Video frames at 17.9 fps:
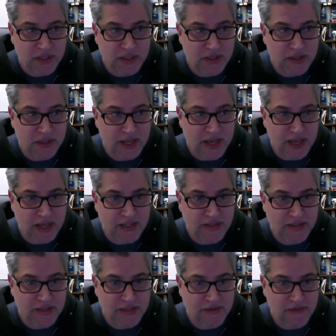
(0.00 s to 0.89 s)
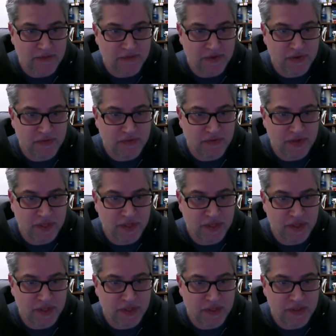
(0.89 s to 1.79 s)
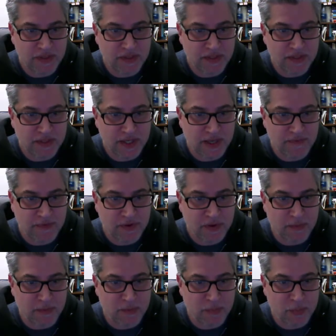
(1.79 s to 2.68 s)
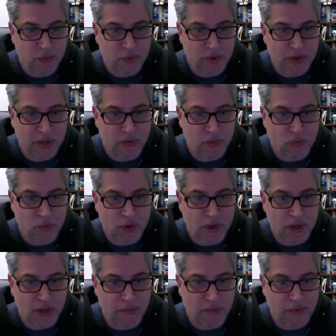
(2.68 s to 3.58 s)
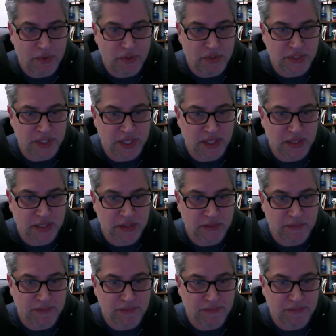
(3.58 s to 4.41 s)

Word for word: That's fifty-seven point one percent.